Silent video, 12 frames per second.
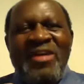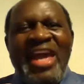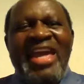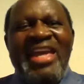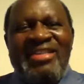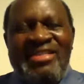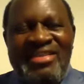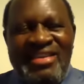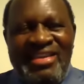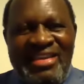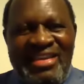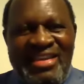Faith
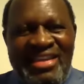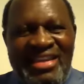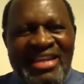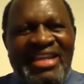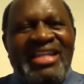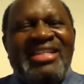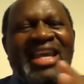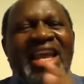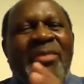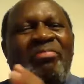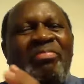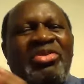is
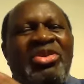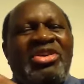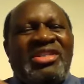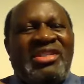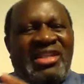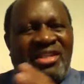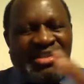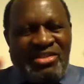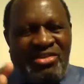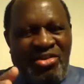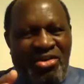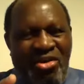a process
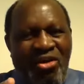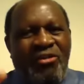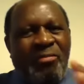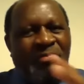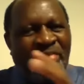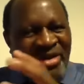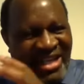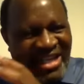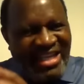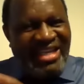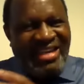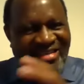of
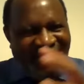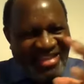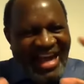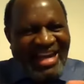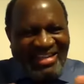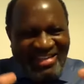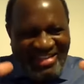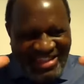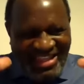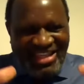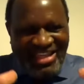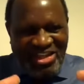bringing that
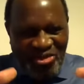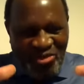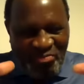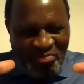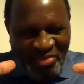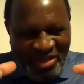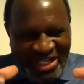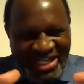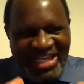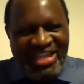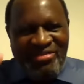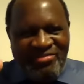thing you
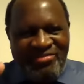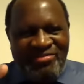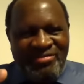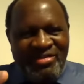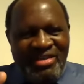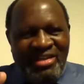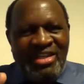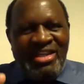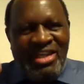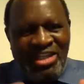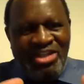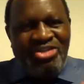believe
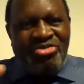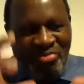into